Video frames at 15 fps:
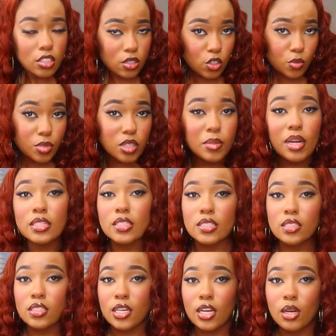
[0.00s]
So it's been about
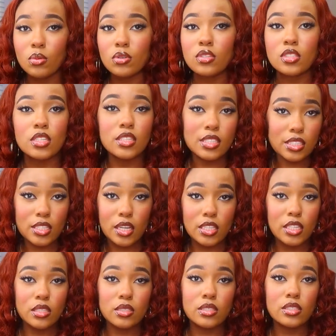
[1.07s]
six hours and this is how
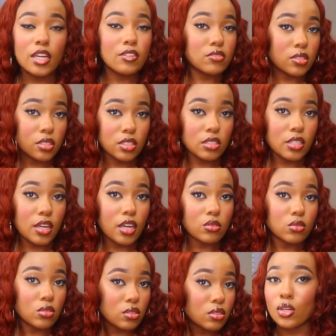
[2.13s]
they look after six
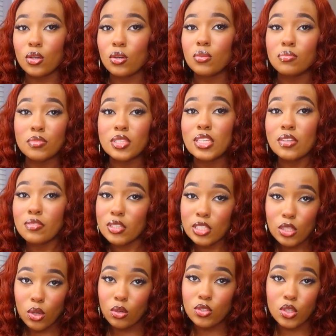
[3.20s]
hours. So definitely
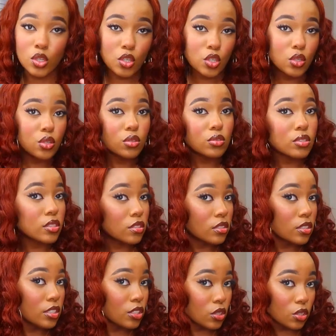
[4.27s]
holds a curl because
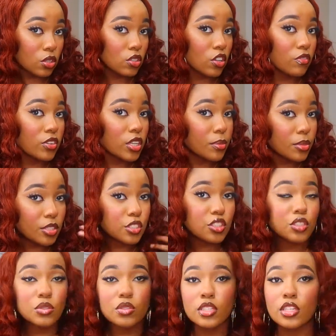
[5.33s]
these curls are very much
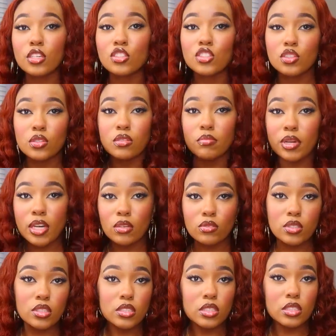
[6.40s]
still there, still
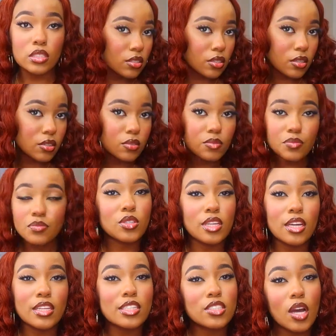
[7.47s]
bouncy, you know? So
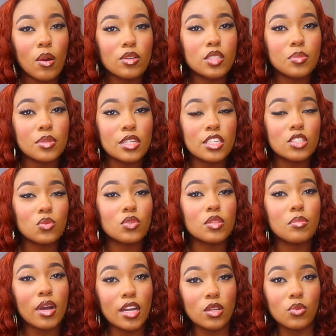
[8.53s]
yeah, that's always a plus with
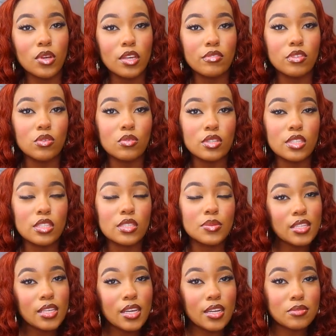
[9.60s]
body wave units.
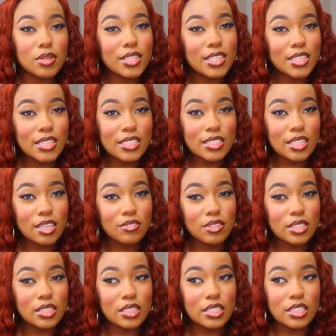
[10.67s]
And yeah, I think that's
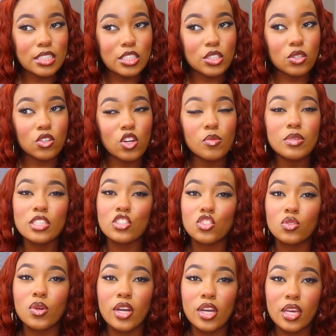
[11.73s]
everything. So the only
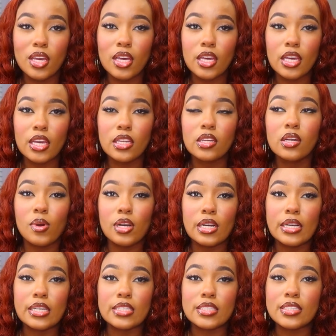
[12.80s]
issue I had
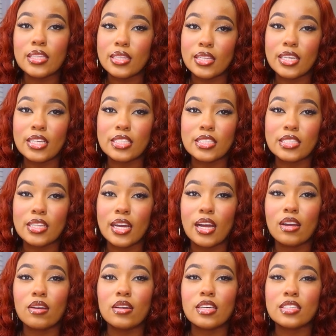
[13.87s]
was the lace
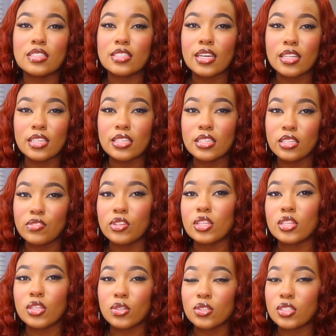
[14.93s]
not exactly giving
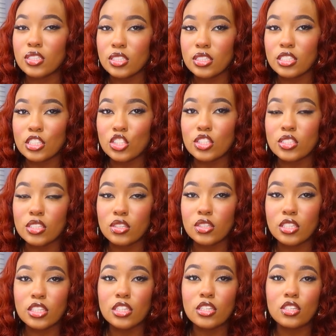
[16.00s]
13 inches ear
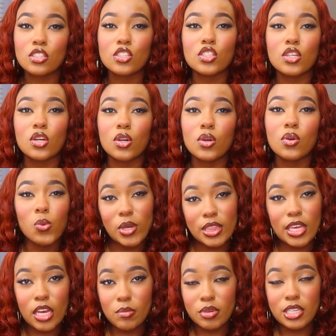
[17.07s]
to ear. So with
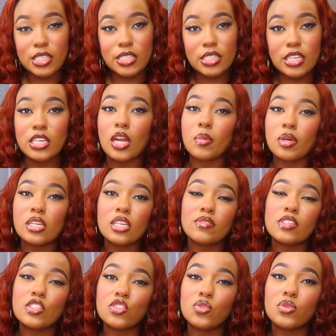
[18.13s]
that being said, I'm gonna give
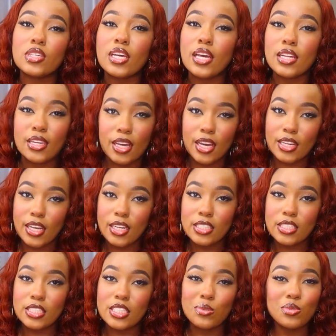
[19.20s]
this unit a nine out of
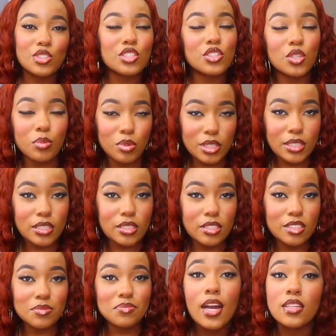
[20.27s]
10, which is still pretty
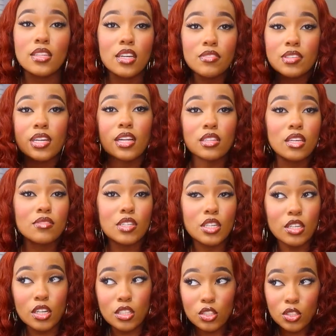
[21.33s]
good. I love it, I love the
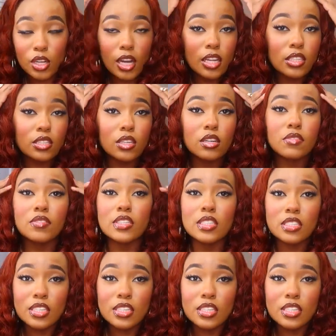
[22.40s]
color, I love the